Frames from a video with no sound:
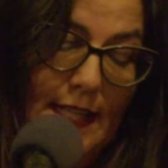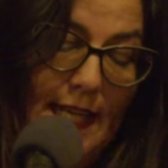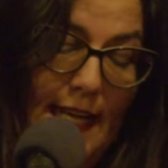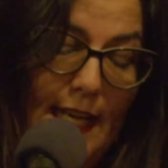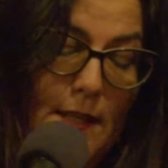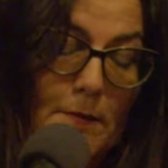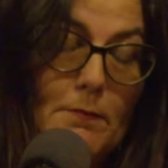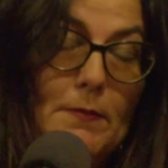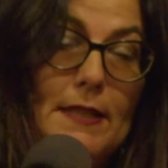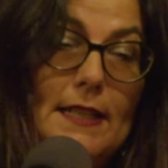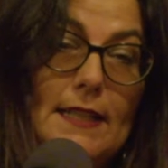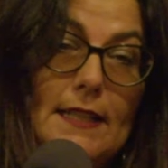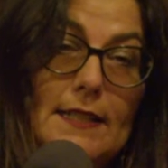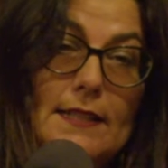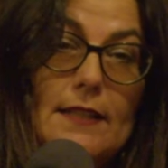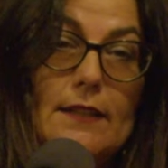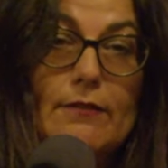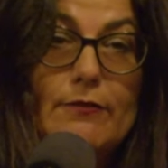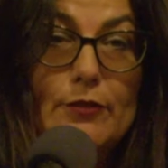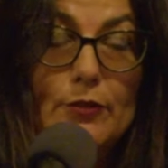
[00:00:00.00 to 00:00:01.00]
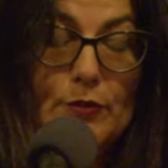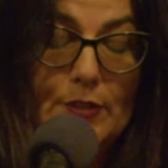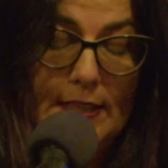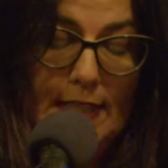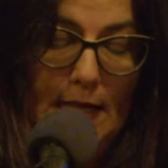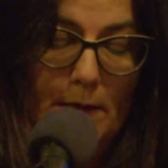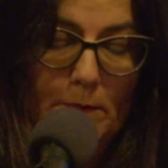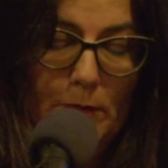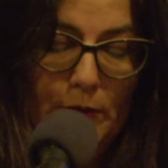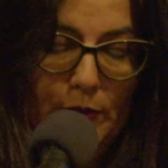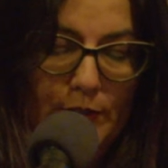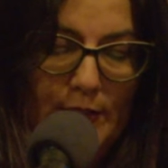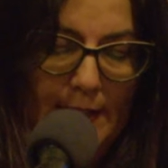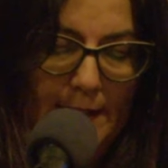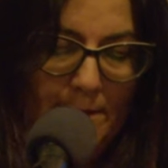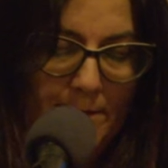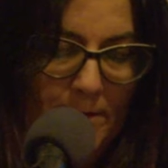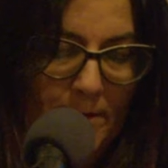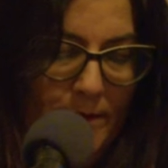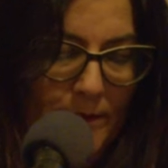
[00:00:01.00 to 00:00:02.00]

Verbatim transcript: canned peas, and a few staples.